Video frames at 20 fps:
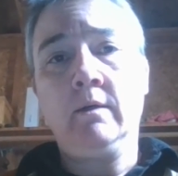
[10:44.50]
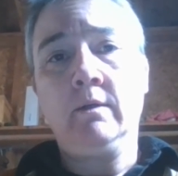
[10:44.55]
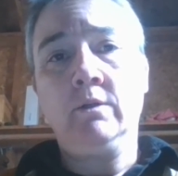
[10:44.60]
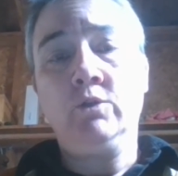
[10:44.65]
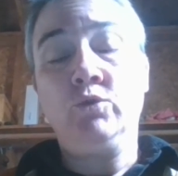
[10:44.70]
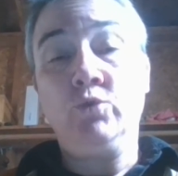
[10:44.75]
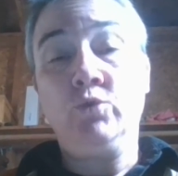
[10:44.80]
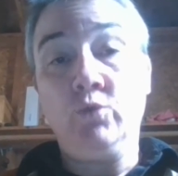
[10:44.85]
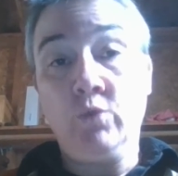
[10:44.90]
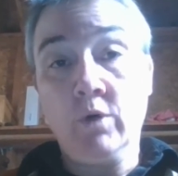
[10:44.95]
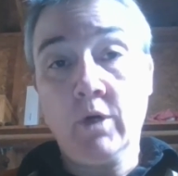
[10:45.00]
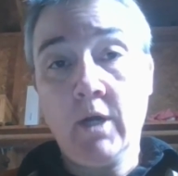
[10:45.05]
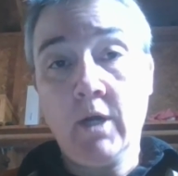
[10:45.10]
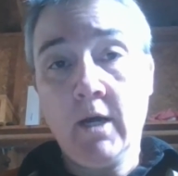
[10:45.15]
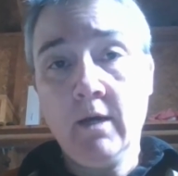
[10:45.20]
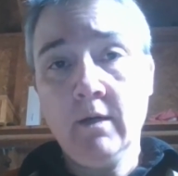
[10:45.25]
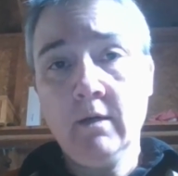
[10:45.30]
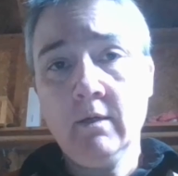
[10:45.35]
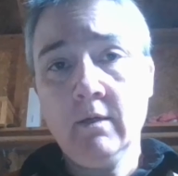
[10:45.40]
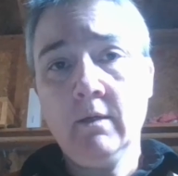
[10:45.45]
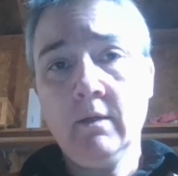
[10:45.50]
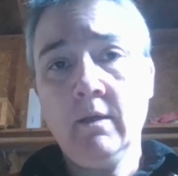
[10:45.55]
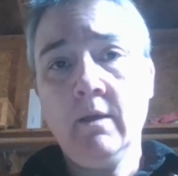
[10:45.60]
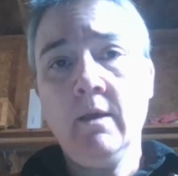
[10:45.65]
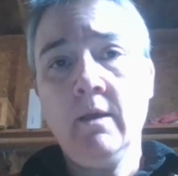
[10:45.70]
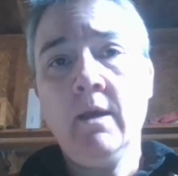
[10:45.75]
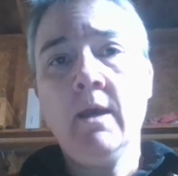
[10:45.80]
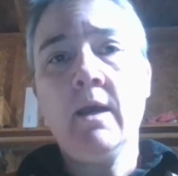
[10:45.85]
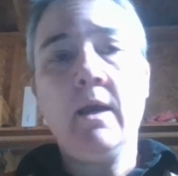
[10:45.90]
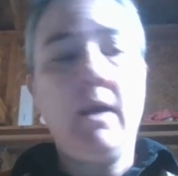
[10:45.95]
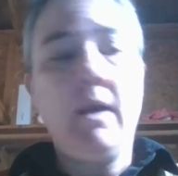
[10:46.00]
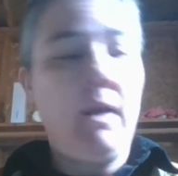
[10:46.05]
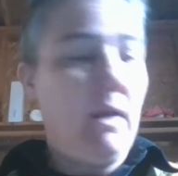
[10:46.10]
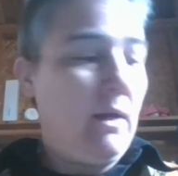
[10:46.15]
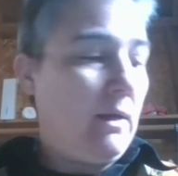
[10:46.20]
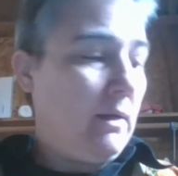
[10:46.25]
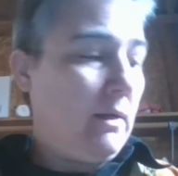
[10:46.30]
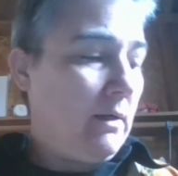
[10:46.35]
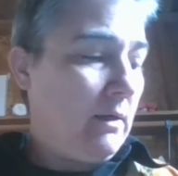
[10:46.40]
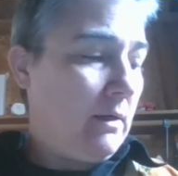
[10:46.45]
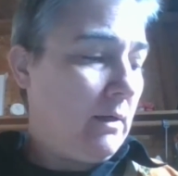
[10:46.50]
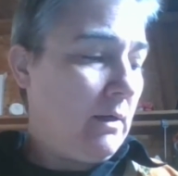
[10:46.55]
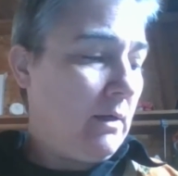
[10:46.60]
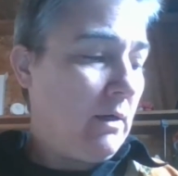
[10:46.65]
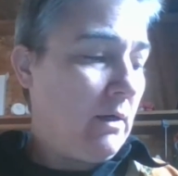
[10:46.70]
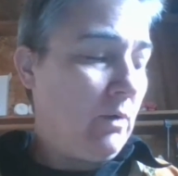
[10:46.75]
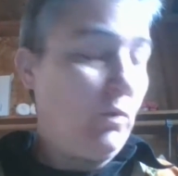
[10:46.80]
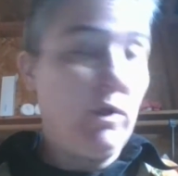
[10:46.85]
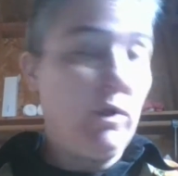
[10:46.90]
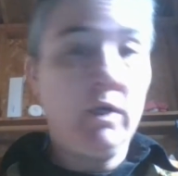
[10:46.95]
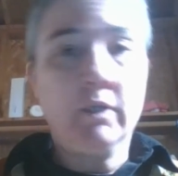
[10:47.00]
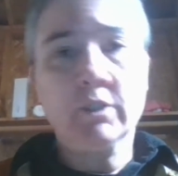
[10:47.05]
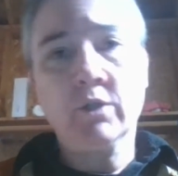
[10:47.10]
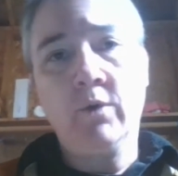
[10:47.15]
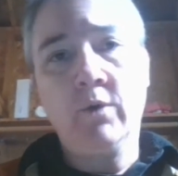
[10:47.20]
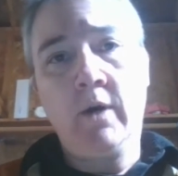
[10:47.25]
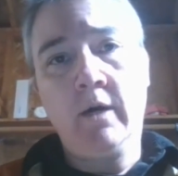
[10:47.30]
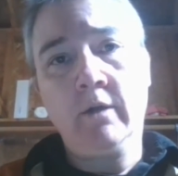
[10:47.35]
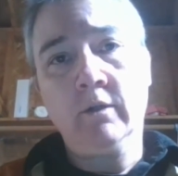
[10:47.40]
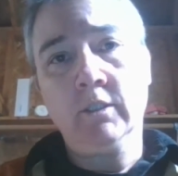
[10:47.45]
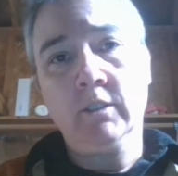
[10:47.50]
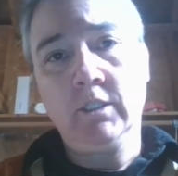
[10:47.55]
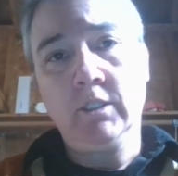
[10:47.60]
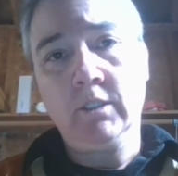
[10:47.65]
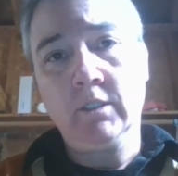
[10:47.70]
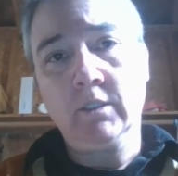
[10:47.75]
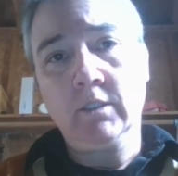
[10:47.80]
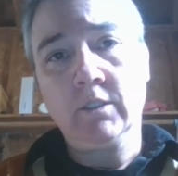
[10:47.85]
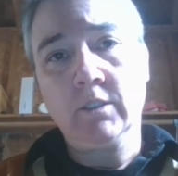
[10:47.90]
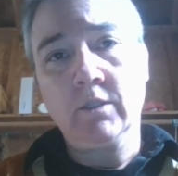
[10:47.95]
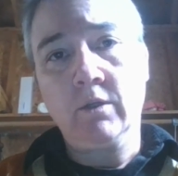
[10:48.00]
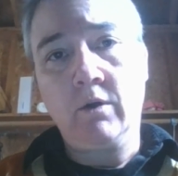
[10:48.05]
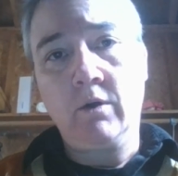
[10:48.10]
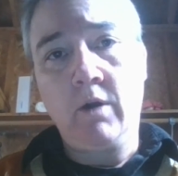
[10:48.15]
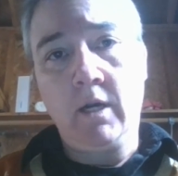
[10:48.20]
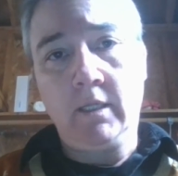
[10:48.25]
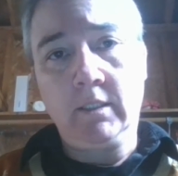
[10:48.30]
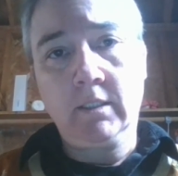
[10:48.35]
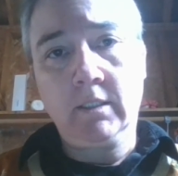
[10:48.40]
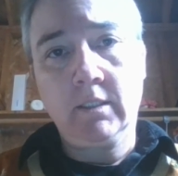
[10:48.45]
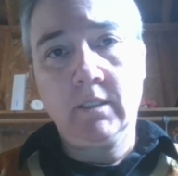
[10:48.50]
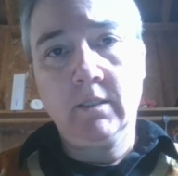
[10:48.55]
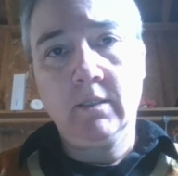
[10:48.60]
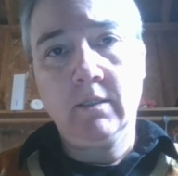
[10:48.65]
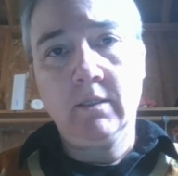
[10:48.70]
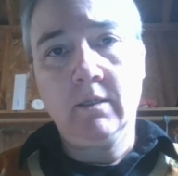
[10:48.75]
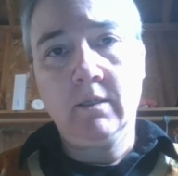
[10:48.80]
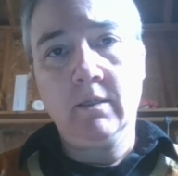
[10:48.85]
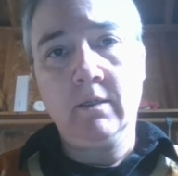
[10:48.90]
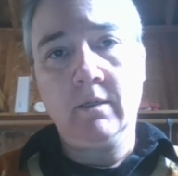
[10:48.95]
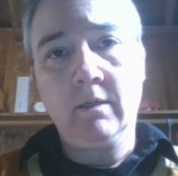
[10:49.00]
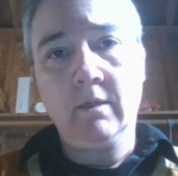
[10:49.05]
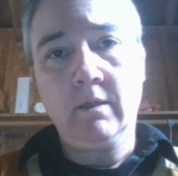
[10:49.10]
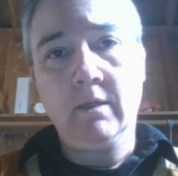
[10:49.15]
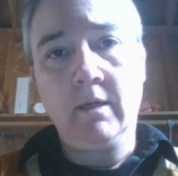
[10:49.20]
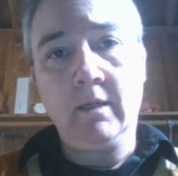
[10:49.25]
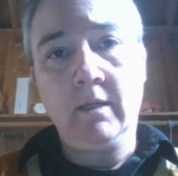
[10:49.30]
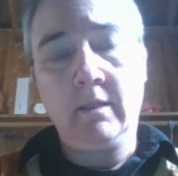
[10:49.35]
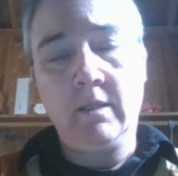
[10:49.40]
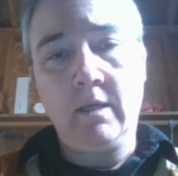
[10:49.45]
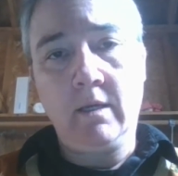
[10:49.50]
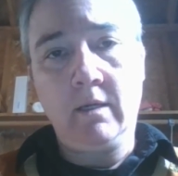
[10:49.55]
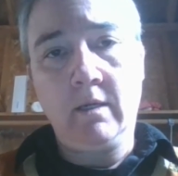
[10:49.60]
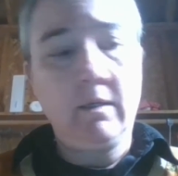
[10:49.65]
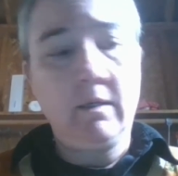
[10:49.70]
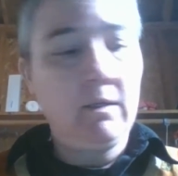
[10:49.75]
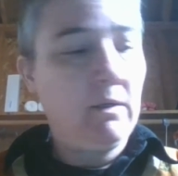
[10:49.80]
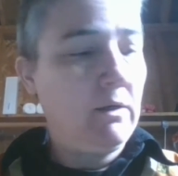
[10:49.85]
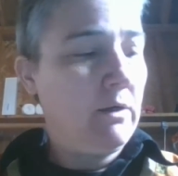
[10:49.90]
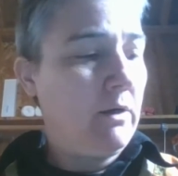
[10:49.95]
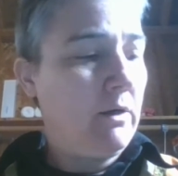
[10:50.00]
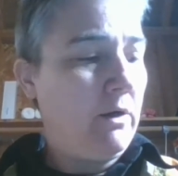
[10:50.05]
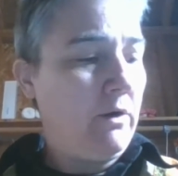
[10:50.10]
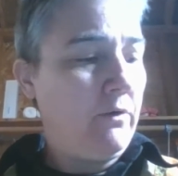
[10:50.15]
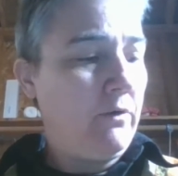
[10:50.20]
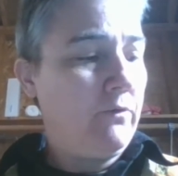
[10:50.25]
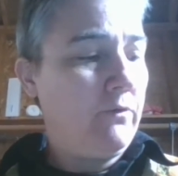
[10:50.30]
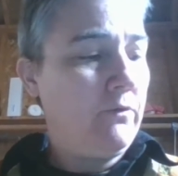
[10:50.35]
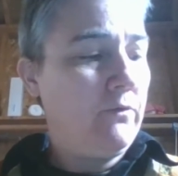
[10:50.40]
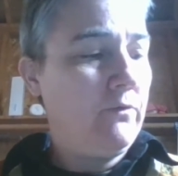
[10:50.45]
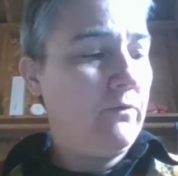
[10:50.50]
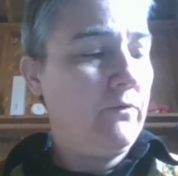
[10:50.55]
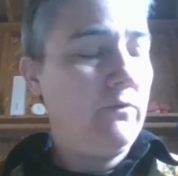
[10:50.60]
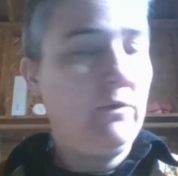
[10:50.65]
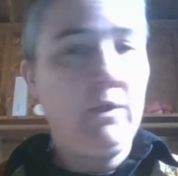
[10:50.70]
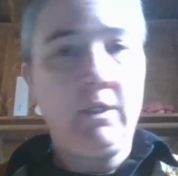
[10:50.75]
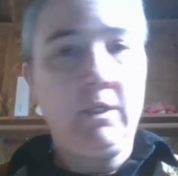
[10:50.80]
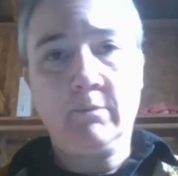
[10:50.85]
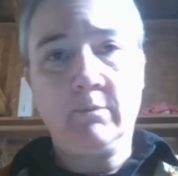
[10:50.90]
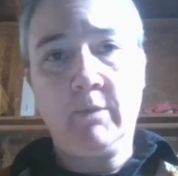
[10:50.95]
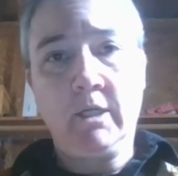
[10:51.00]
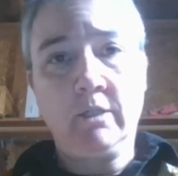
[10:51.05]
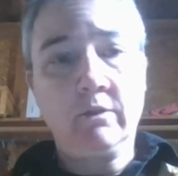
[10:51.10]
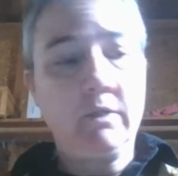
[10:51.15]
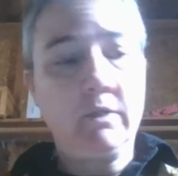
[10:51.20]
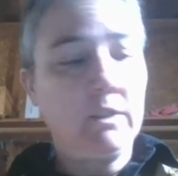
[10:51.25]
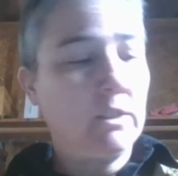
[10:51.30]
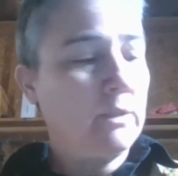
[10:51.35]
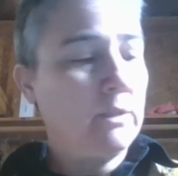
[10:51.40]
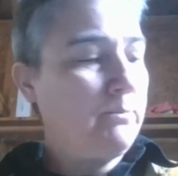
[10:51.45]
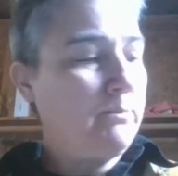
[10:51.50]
Durga, and we also honor Jesus the Christ at the end of these mantras.